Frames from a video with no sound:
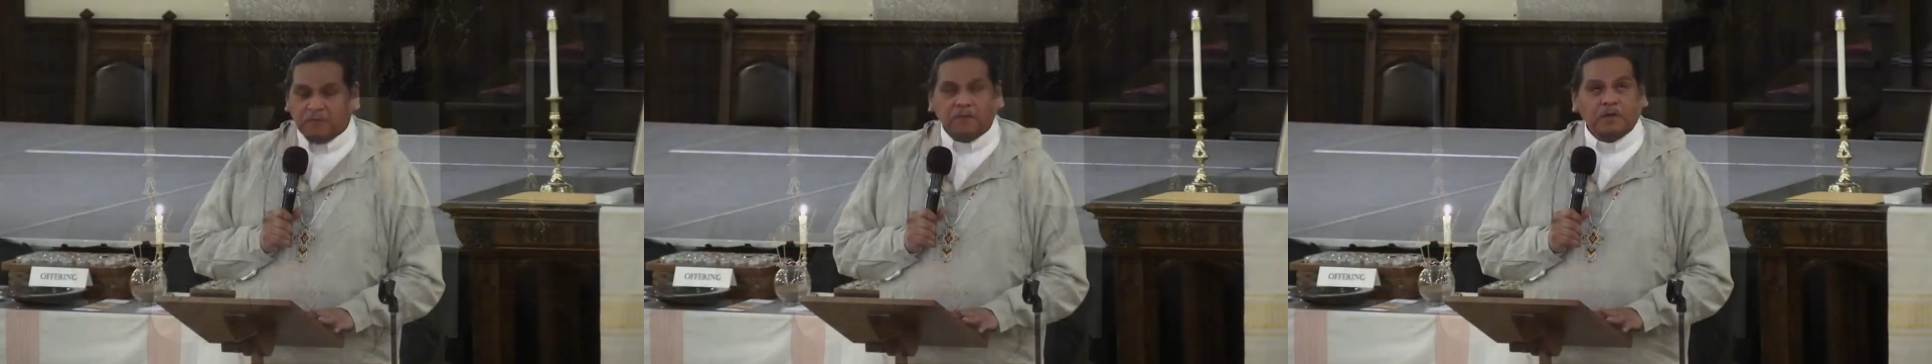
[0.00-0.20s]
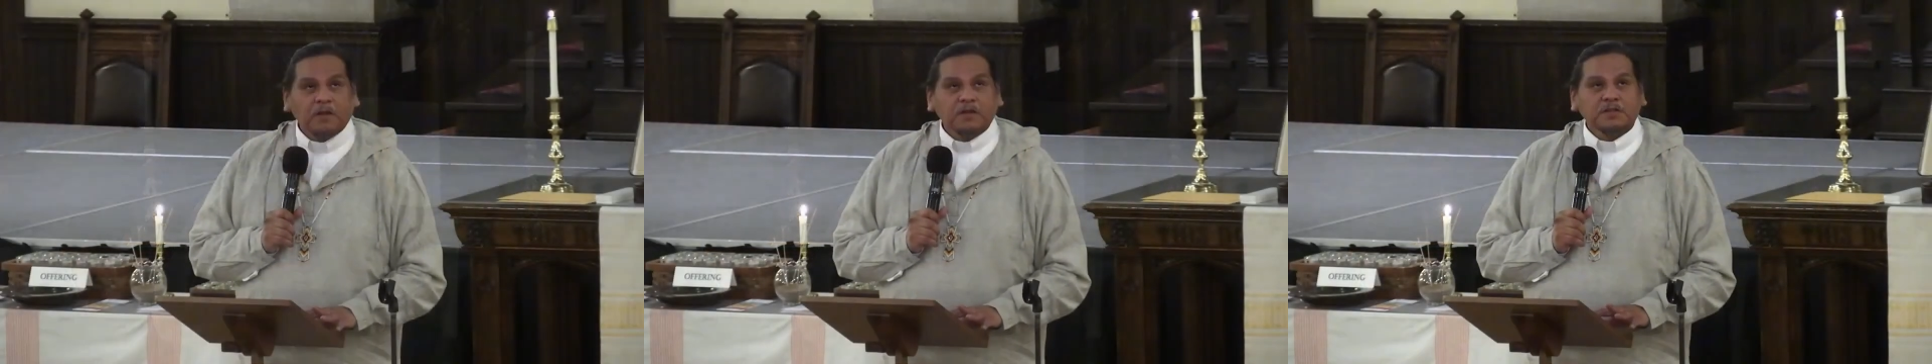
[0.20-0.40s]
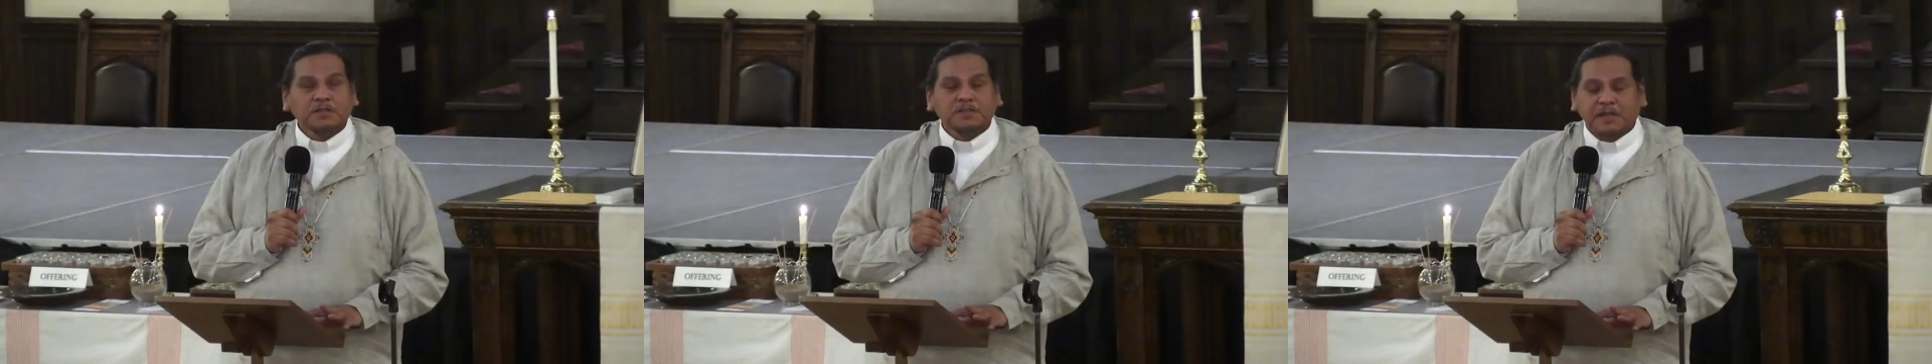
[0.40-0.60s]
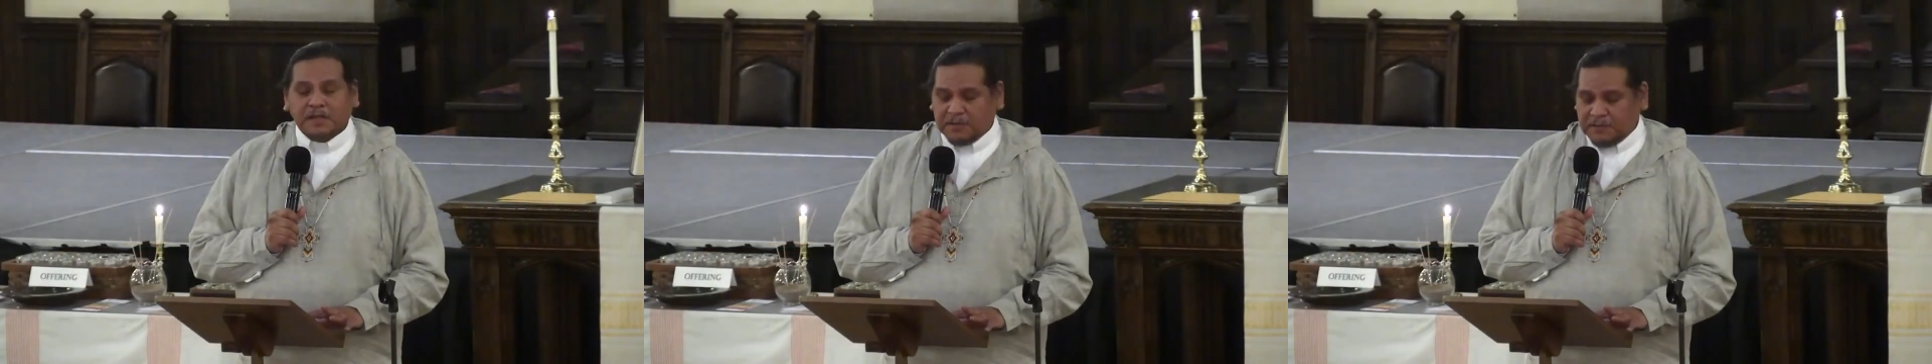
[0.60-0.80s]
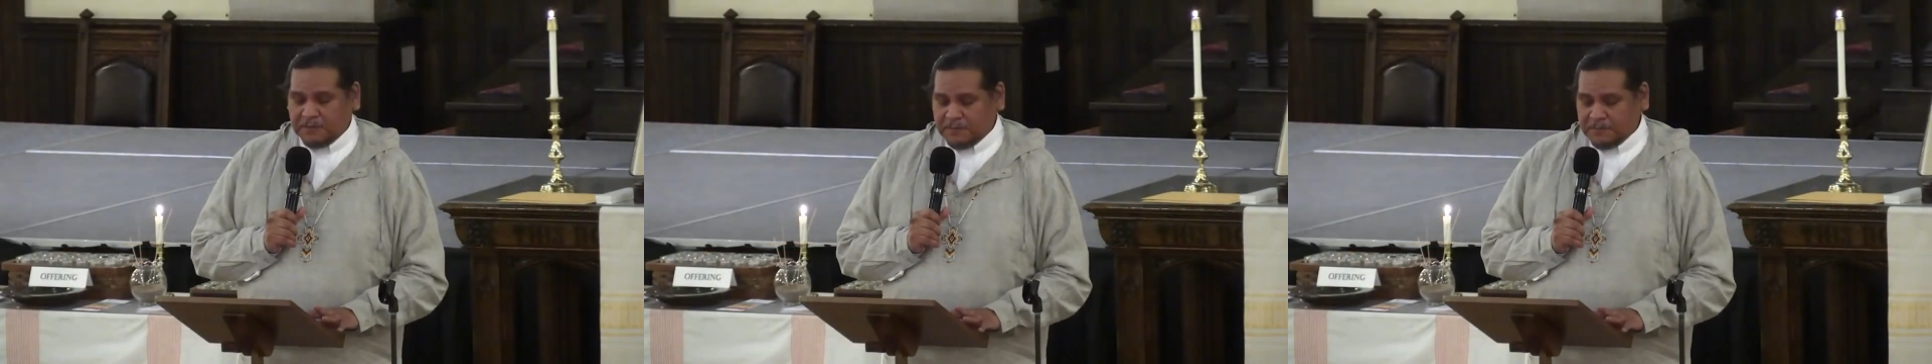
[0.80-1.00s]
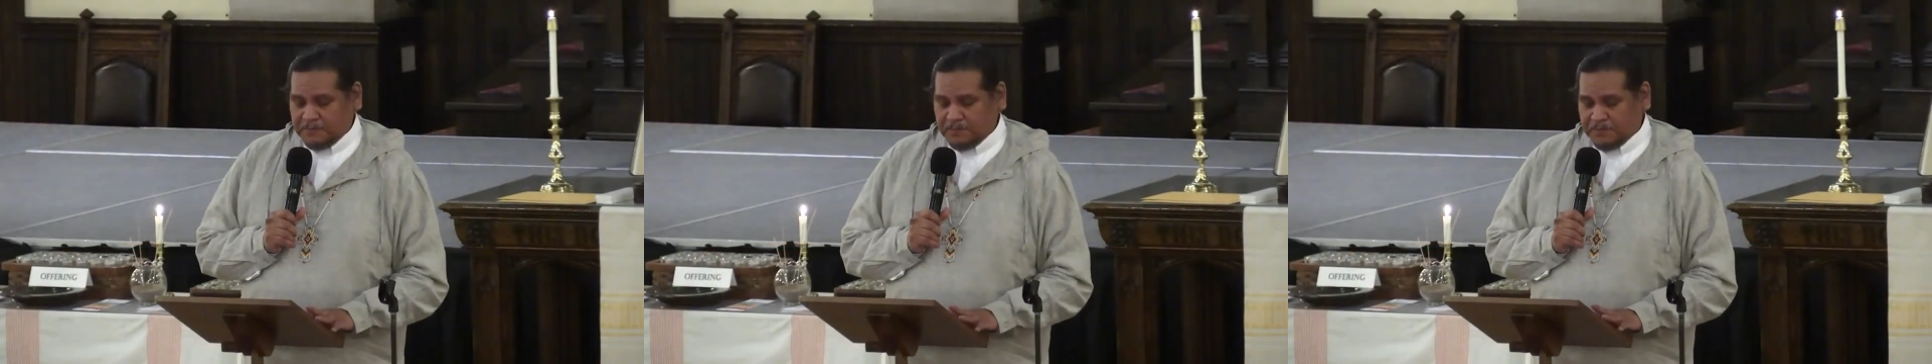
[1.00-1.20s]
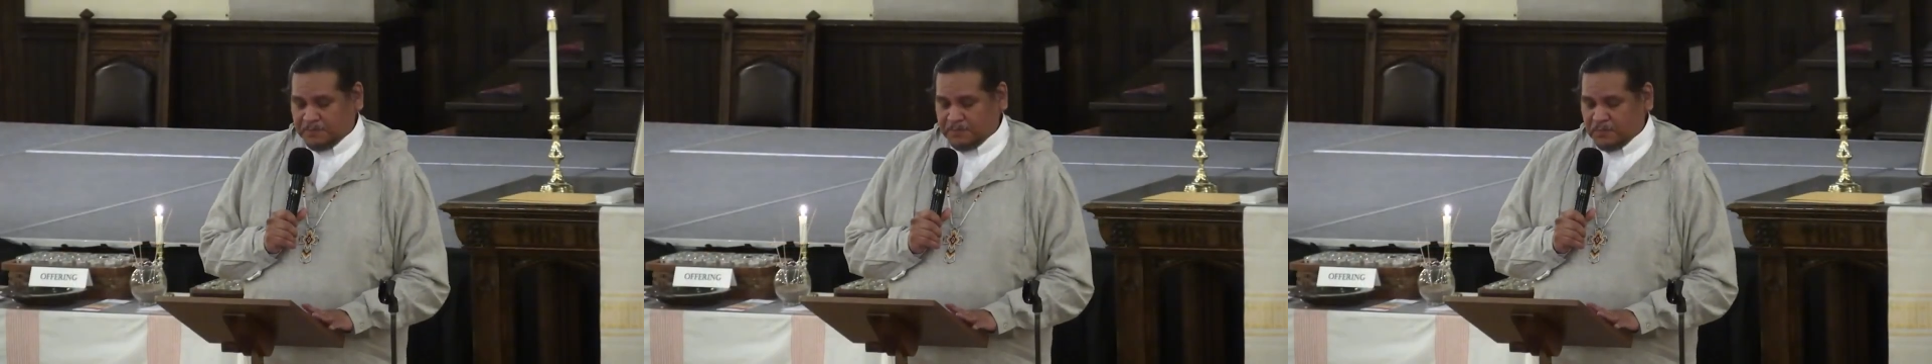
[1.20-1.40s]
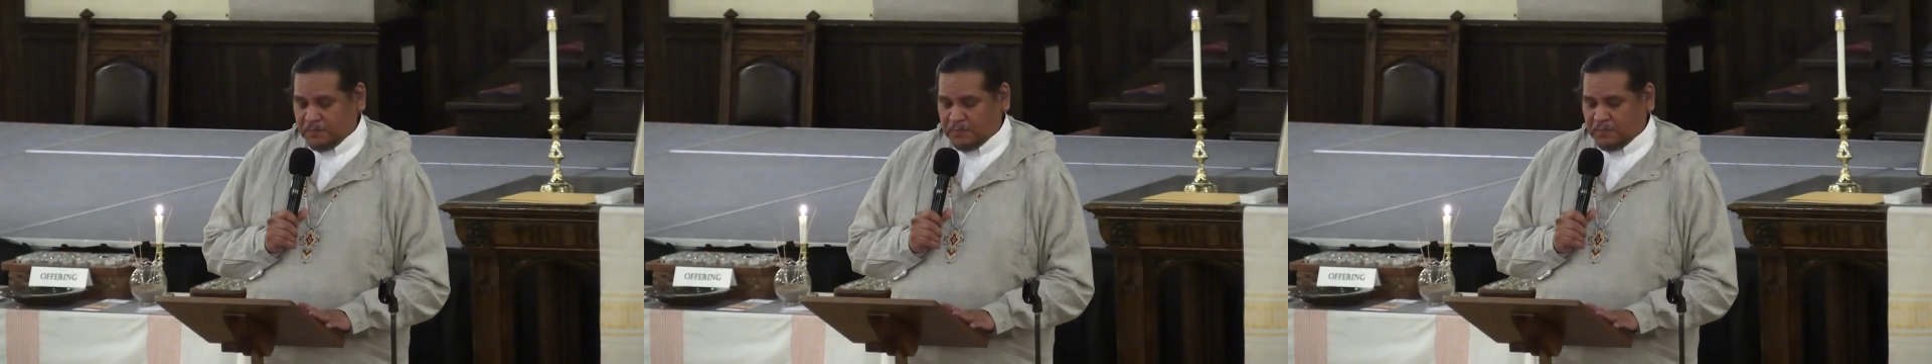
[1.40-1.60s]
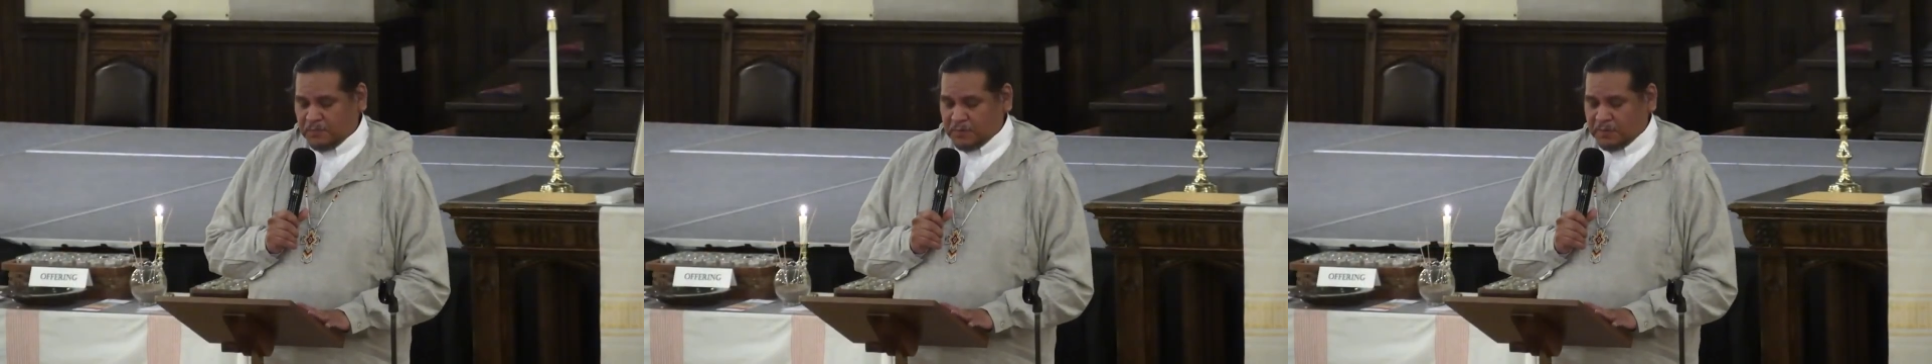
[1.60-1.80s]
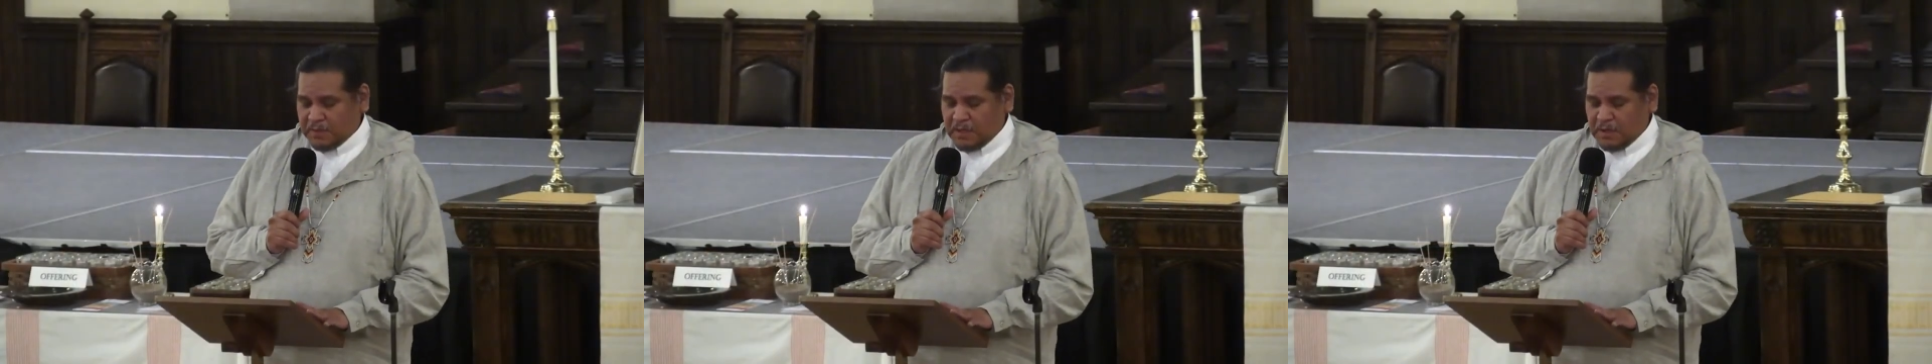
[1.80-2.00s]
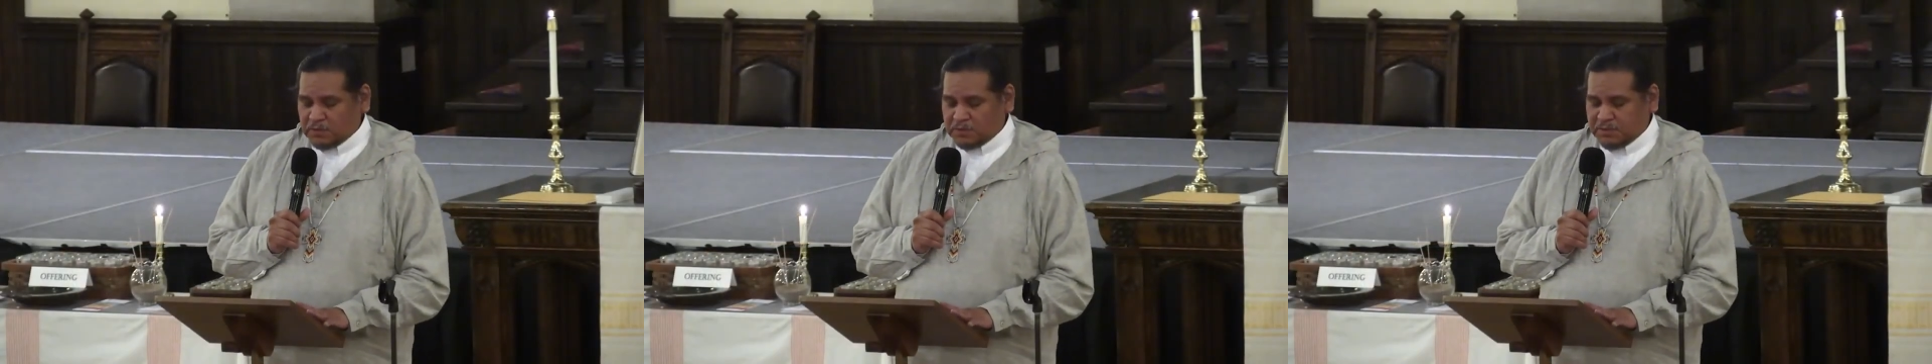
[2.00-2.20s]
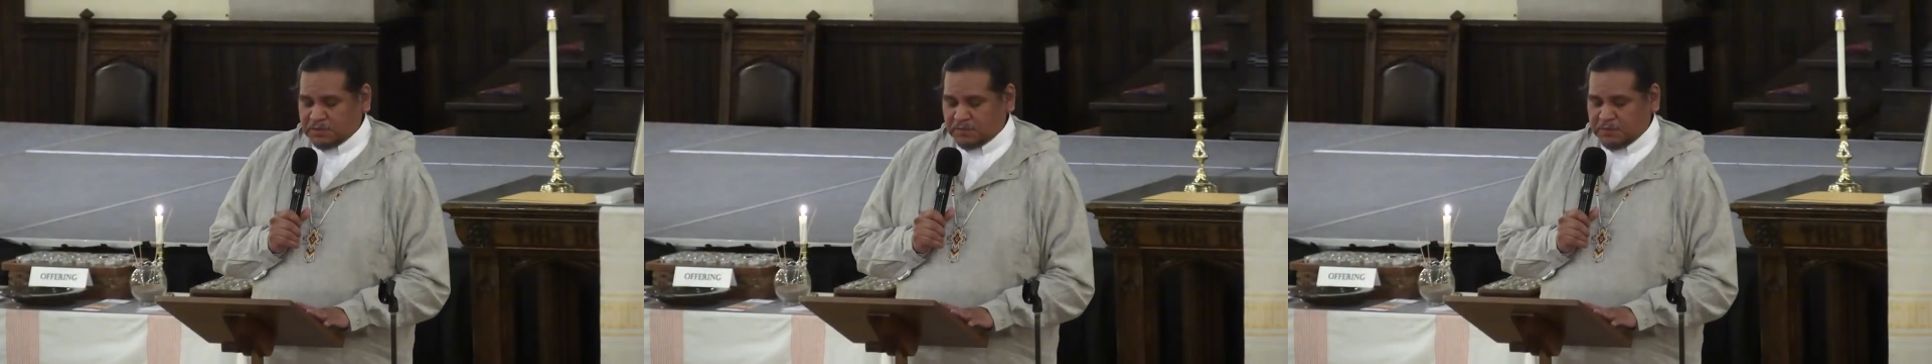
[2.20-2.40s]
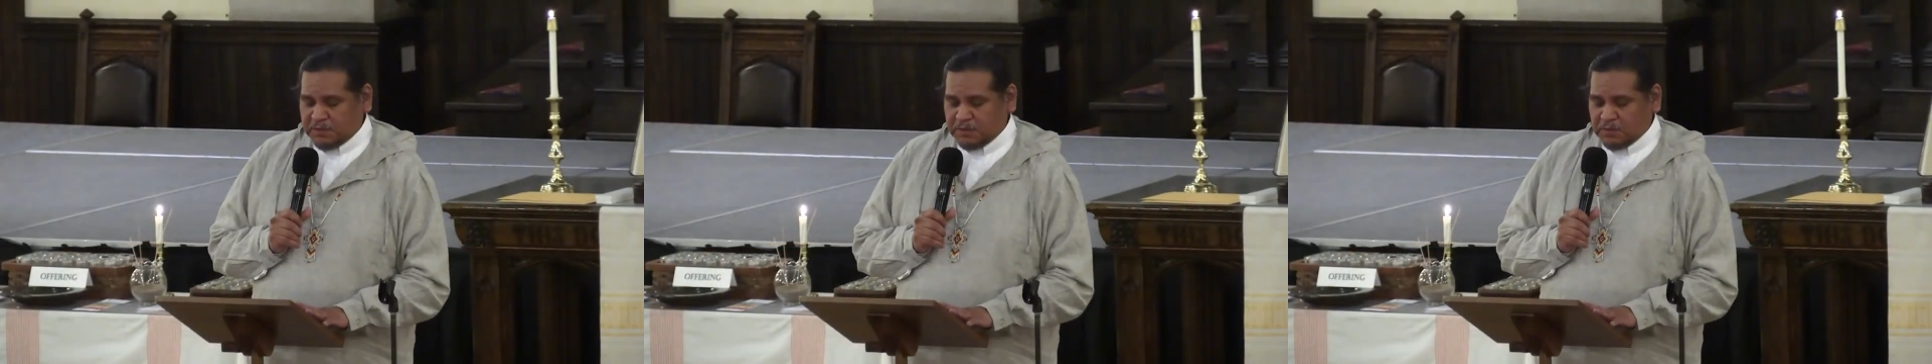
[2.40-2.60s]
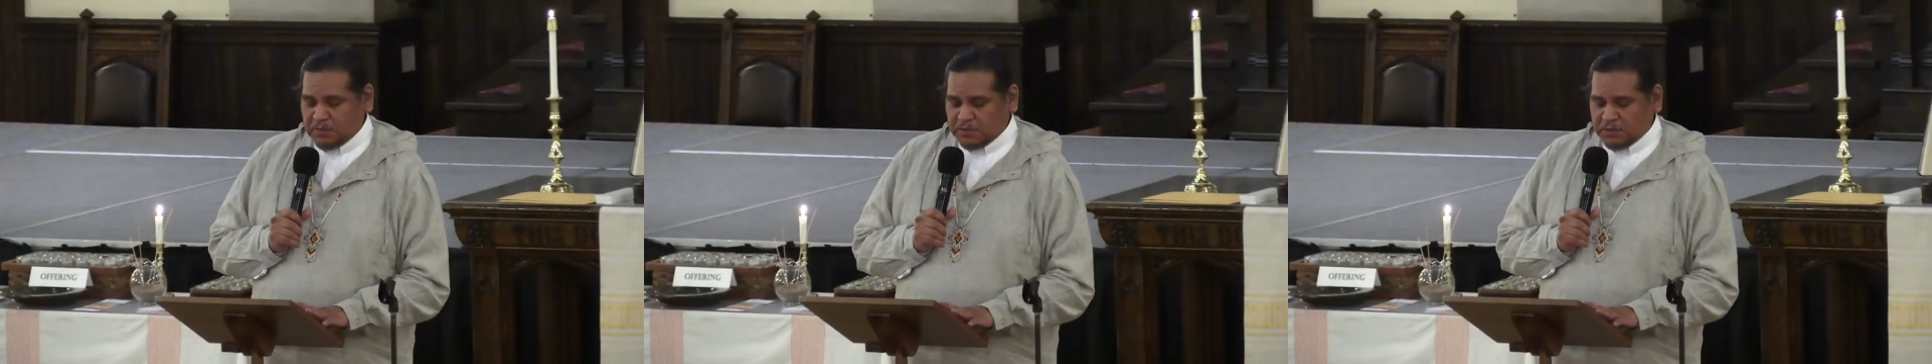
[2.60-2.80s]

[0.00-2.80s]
father said, for thousands of years,